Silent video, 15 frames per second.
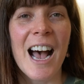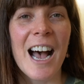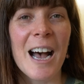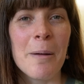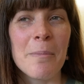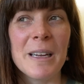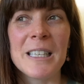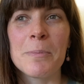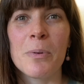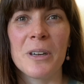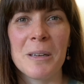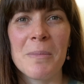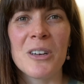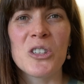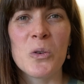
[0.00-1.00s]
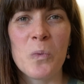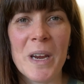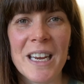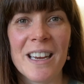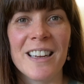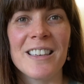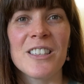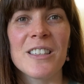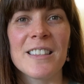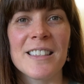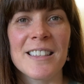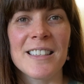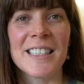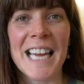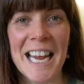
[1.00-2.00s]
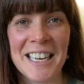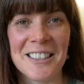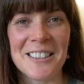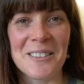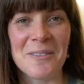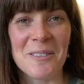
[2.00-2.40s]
It's pretty much a weekend standard